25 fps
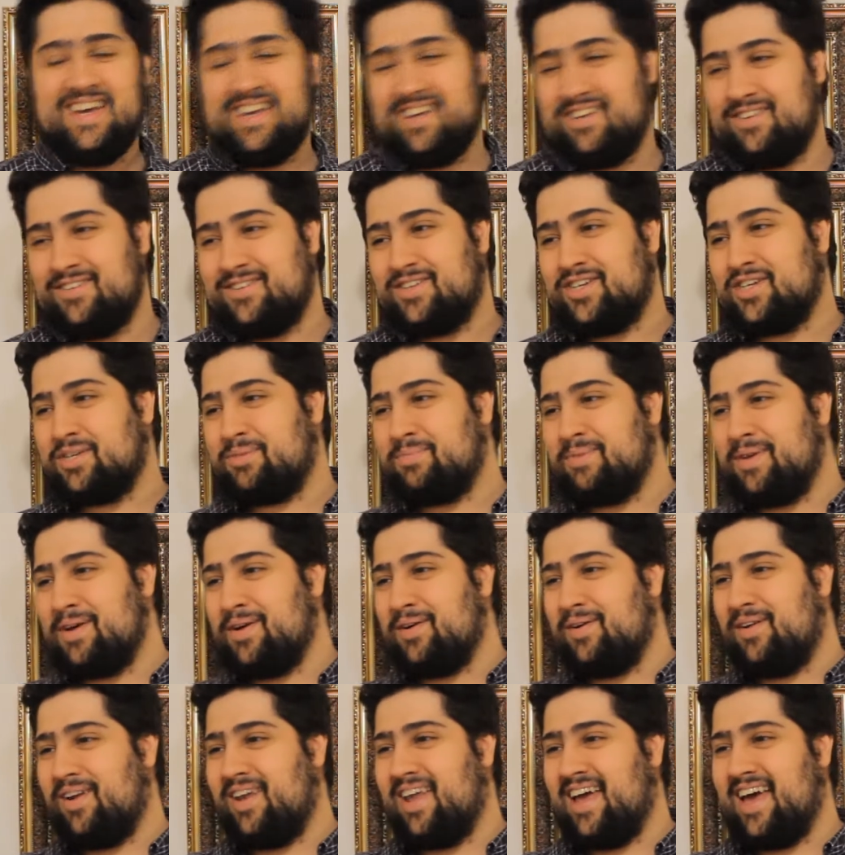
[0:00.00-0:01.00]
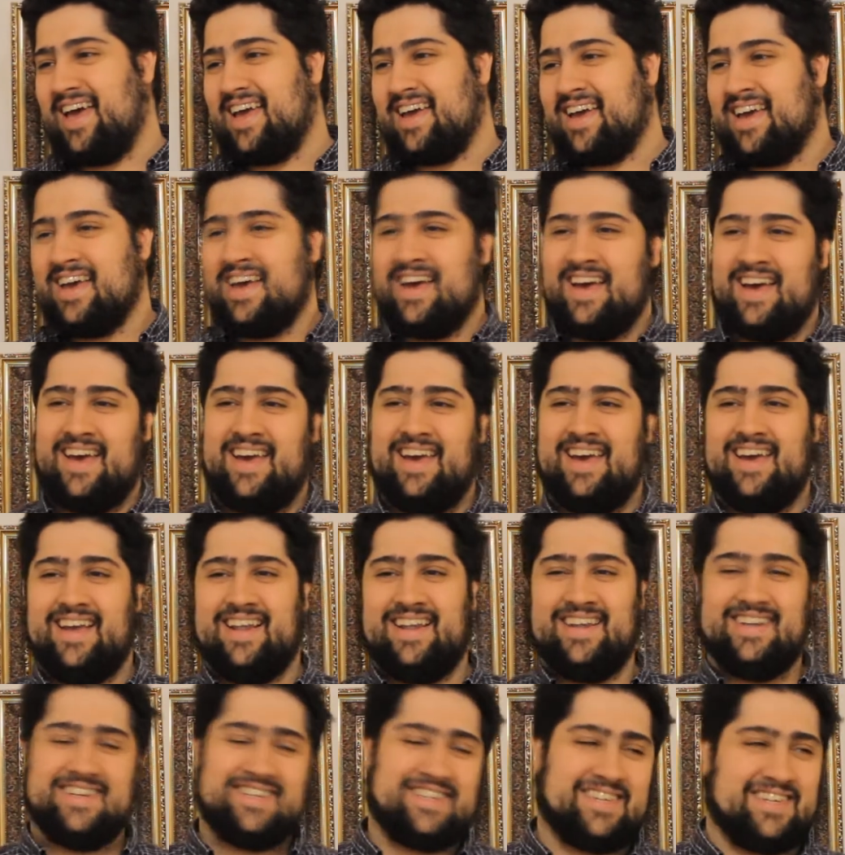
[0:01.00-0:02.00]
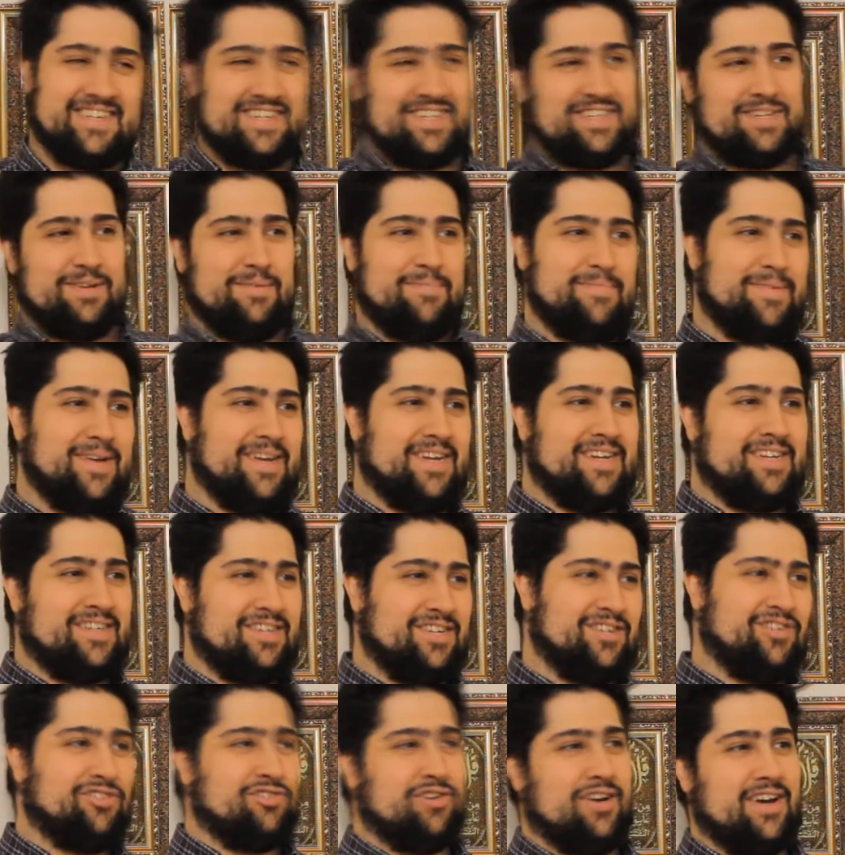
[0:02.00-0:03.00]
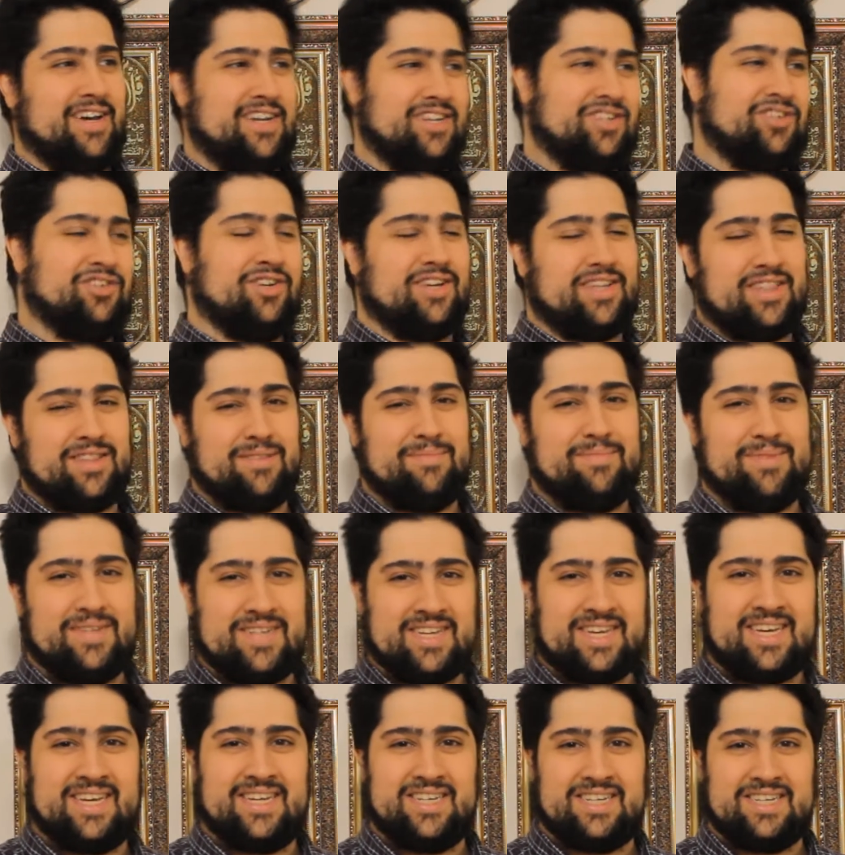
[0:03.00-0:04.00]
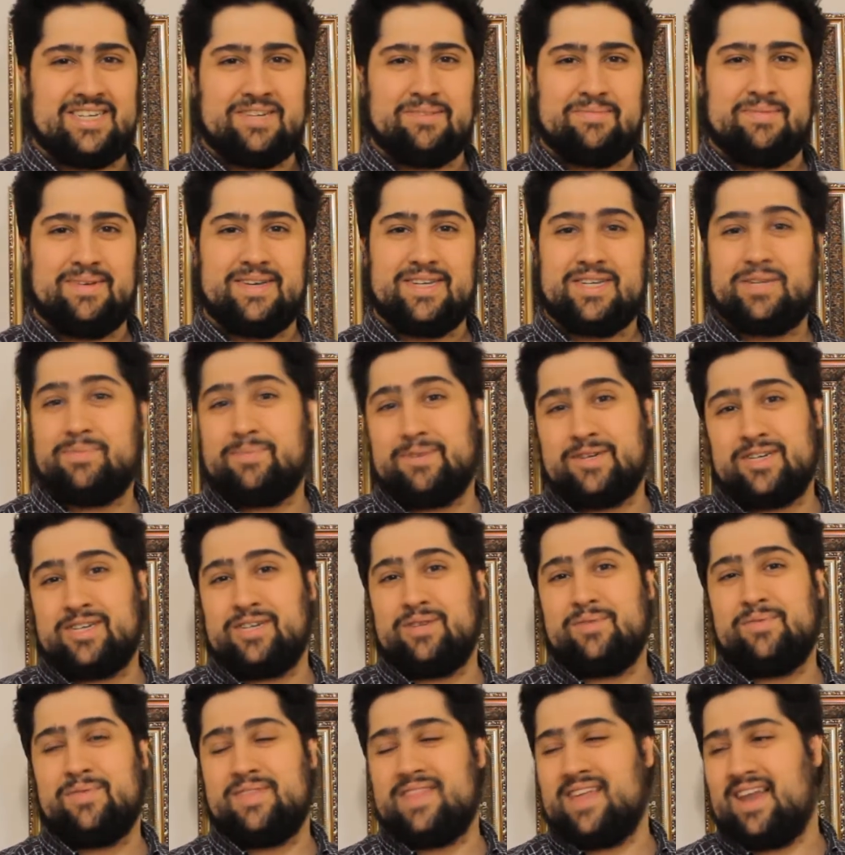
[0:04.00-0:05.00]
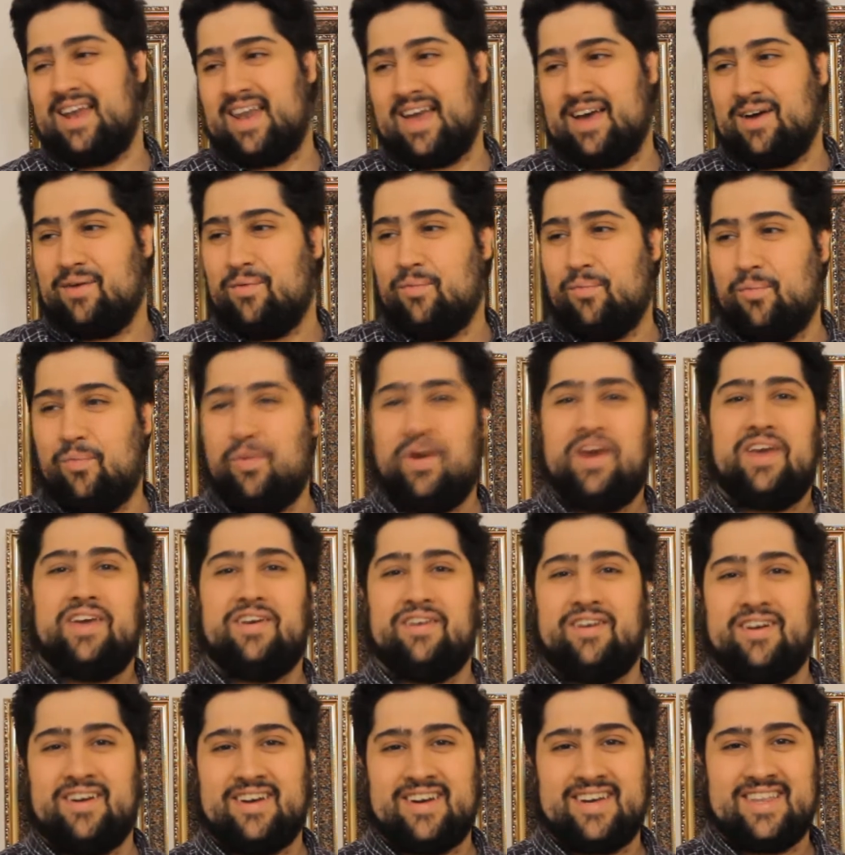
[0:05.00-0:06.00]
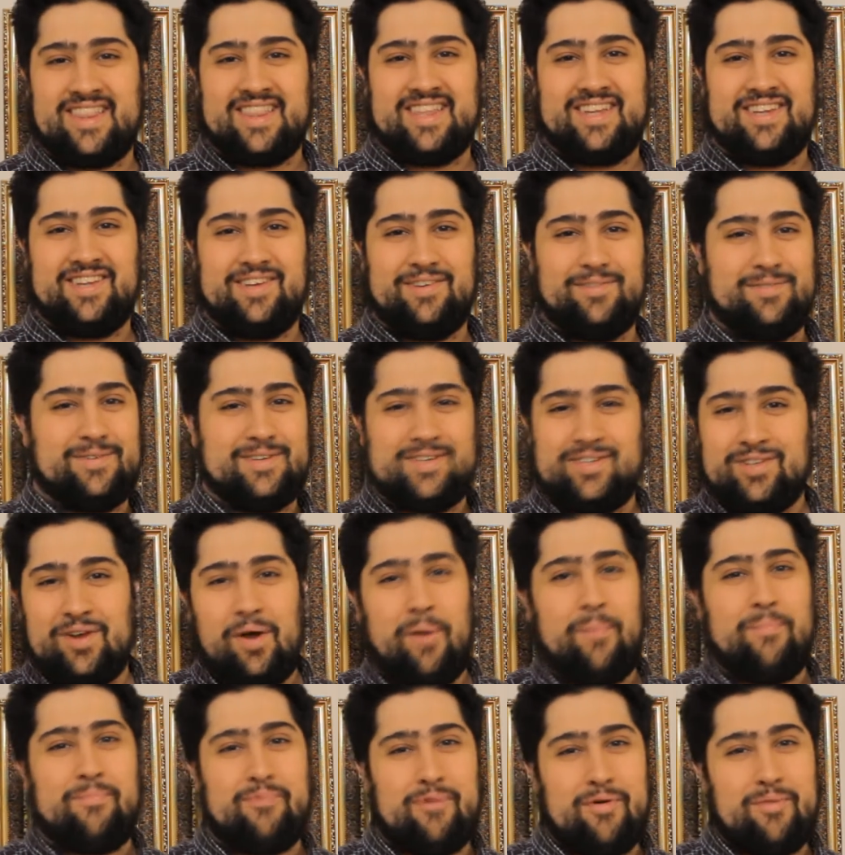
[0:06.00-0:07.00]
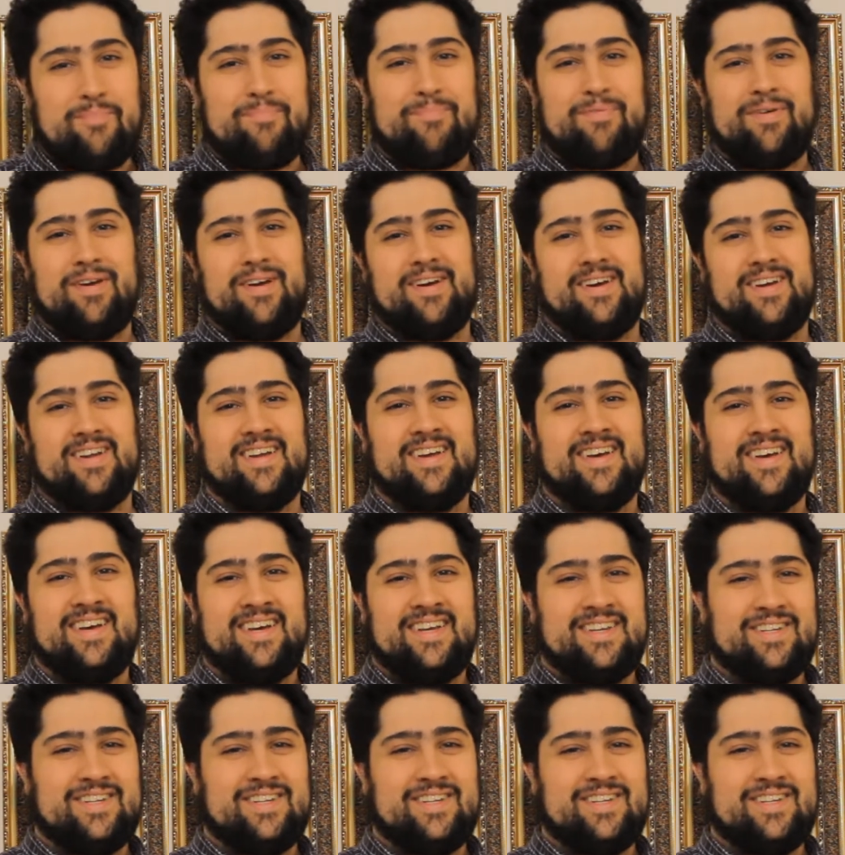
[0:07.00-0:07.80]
Don't just be all like, hey, let's get somebody to try and trick them to kissing me, especially when they're like way younger than you. It's not appropriate.